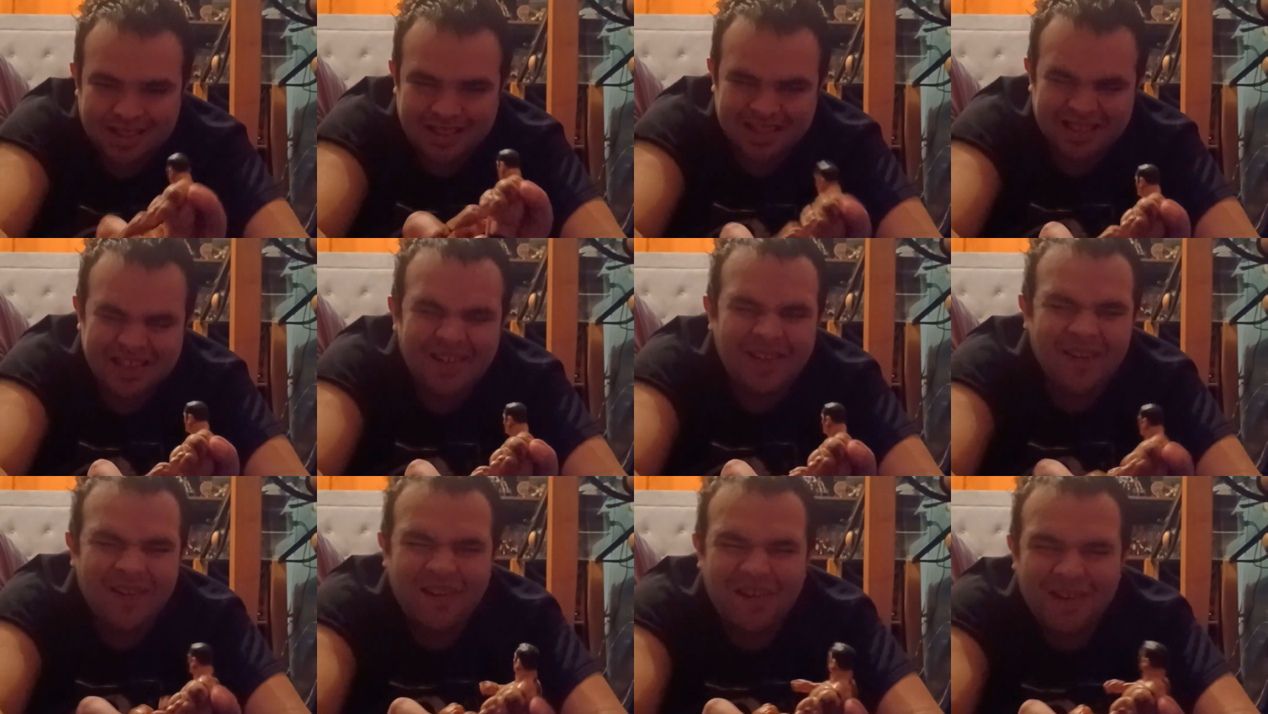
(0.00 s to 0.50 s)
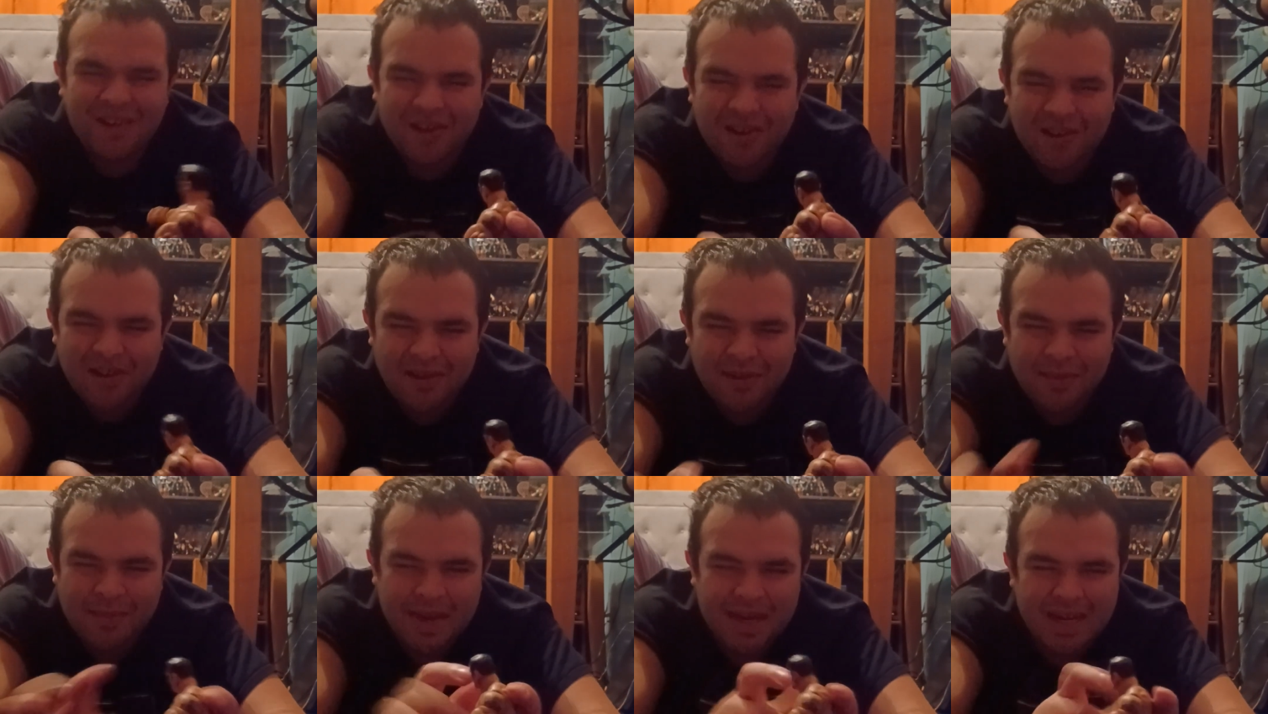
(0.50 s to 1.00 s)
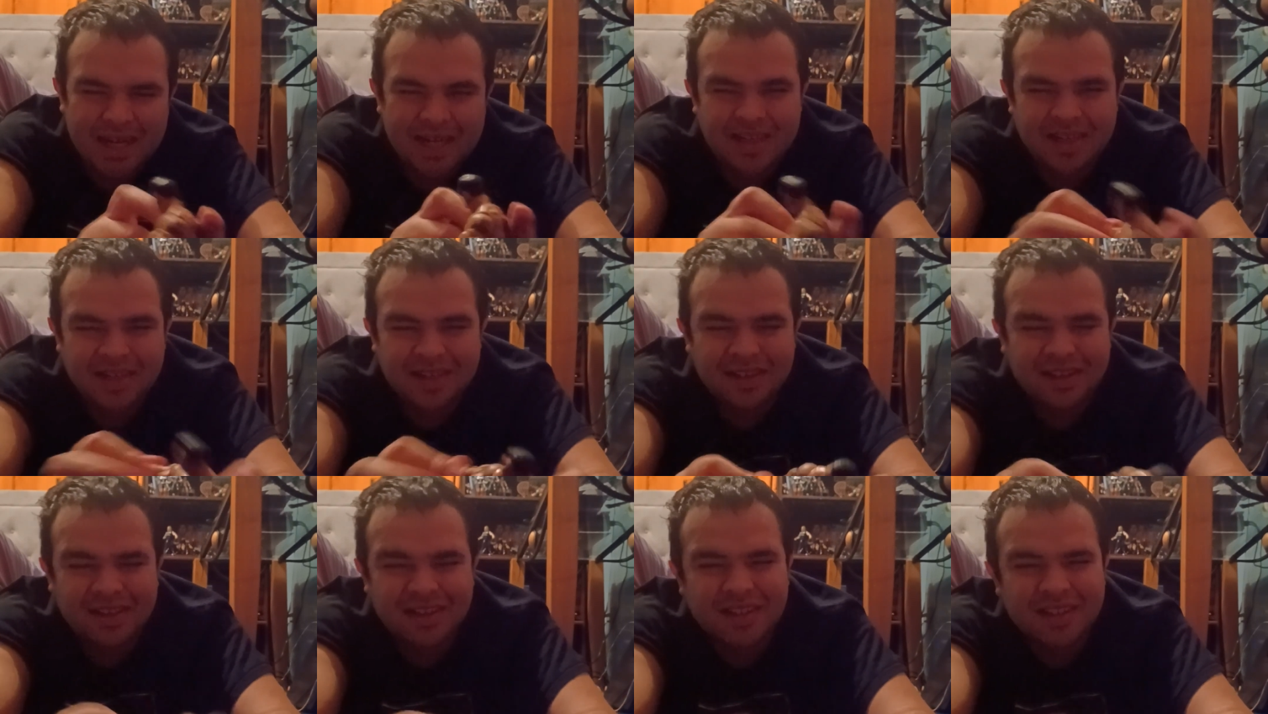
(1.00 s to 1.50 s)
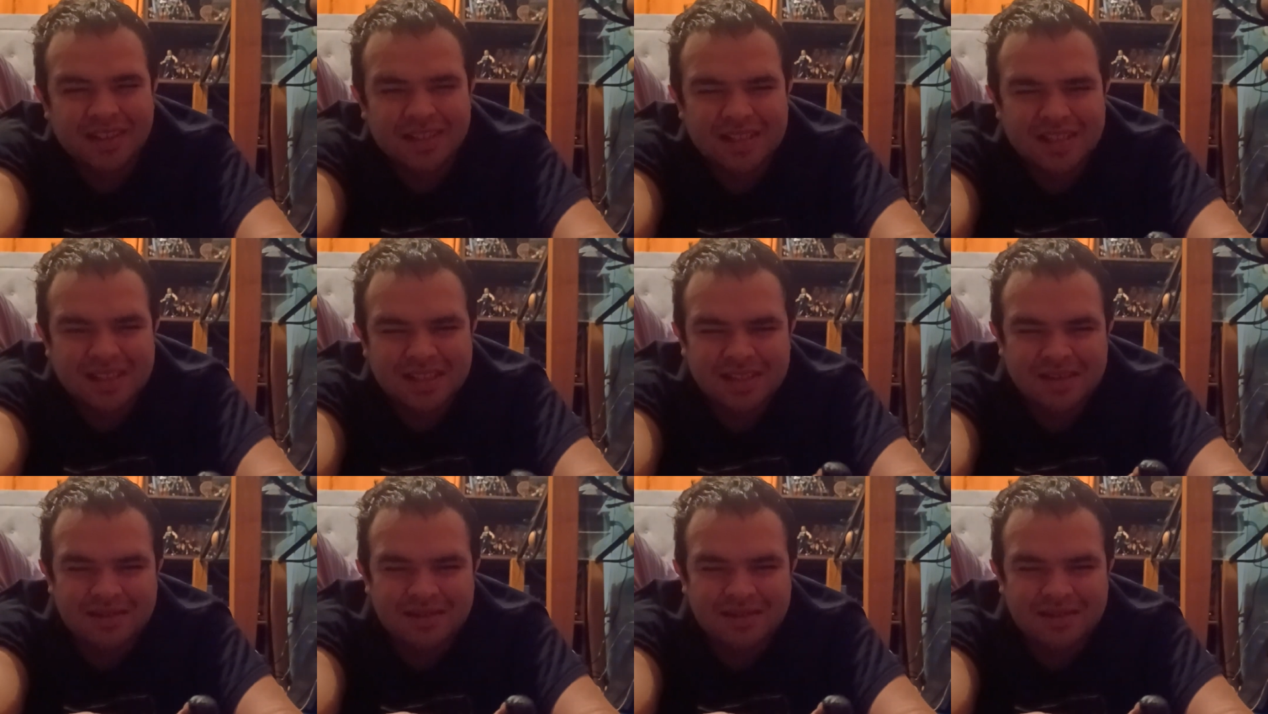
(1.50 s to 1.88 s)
oh, my nuts.